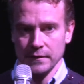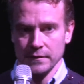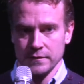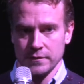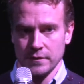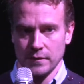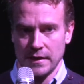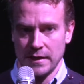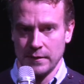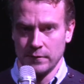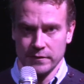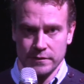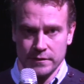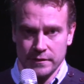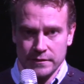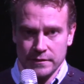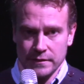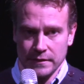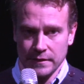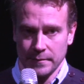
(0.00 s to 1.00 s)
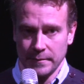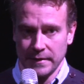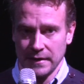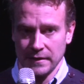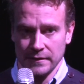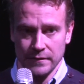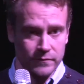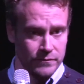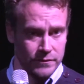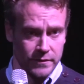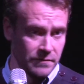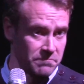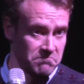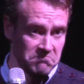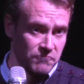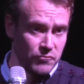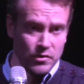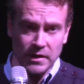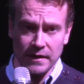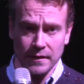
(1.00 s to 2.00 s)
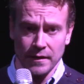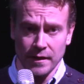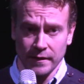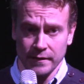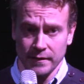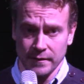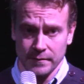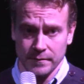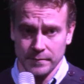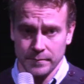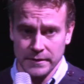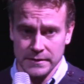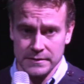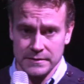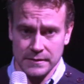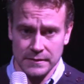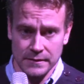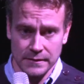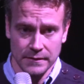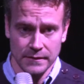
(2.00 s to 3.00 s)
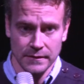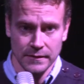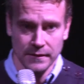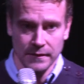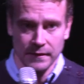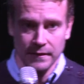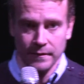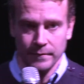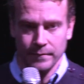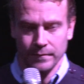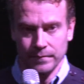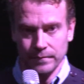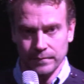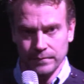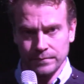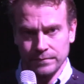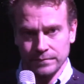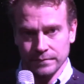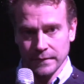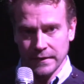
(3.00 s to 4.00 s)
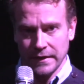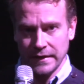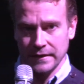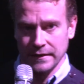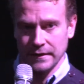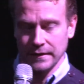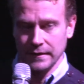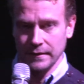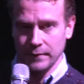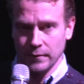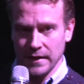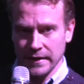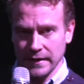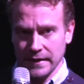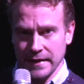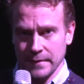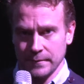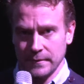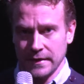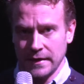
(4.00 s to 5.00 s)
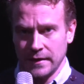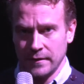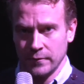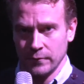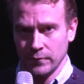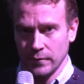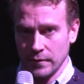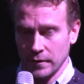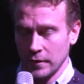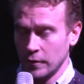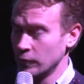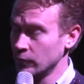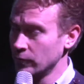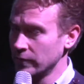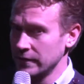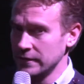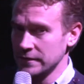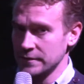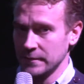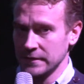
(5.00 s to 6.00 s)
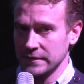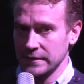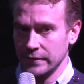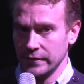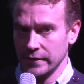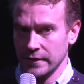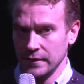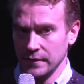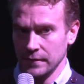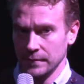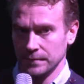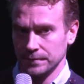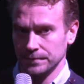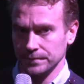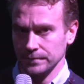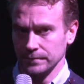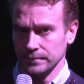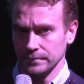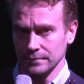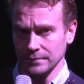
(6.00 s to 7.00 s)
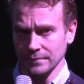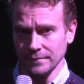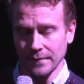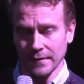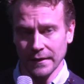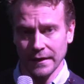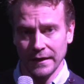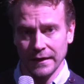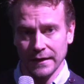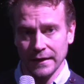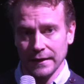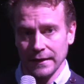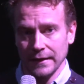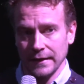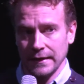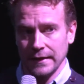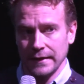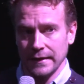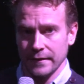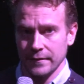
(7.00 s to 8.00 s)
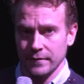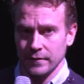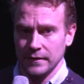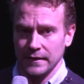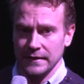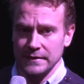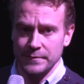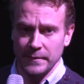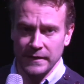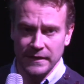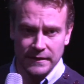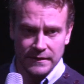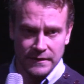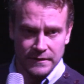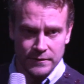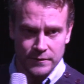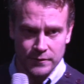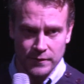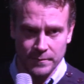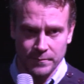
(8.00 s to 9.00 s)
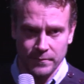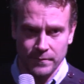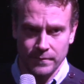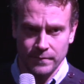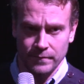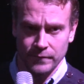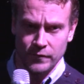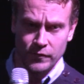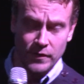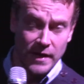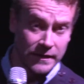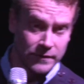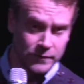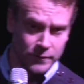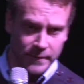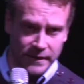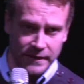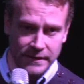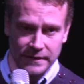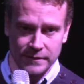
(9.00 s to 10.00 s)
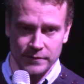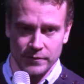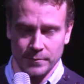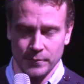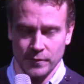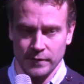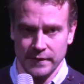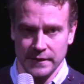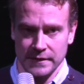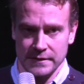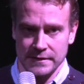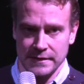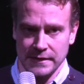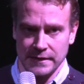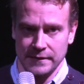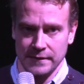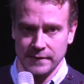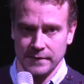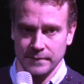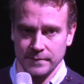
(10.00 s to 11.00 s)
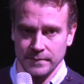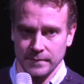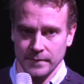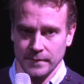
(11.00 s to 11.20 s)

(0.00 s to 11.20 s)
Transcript: So I was just in the middle, really lucky, basically. And I came down home with this material, and I thought, let's try to make it into a movie instead.